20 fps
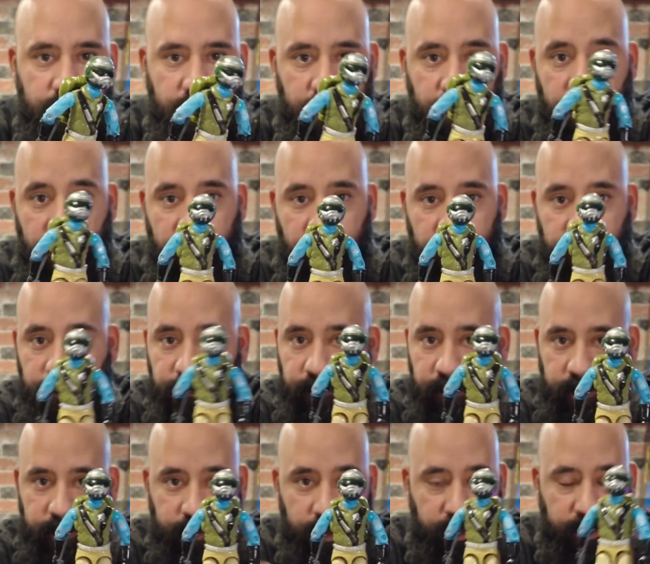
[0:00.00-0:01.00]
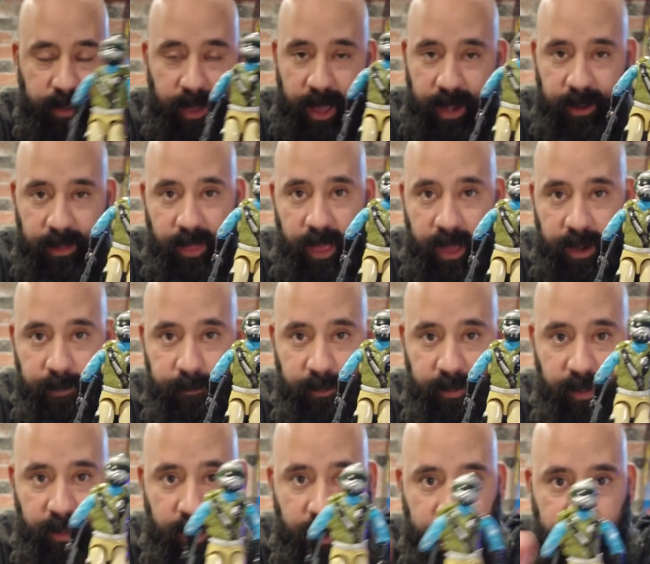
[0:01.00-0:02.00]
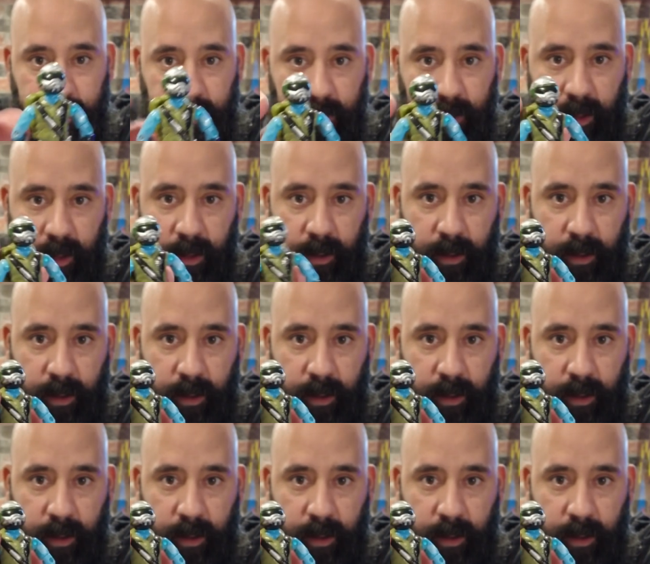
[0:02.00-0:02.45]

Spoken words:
a lot of, it got a lot of play.